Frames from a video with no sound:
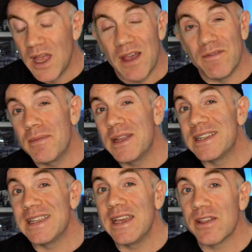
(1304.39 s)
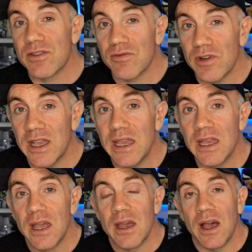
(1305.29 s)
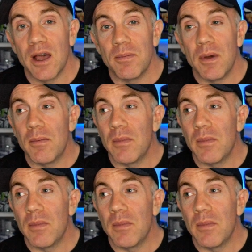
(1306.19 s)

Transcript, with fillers: Vitamin D three, um,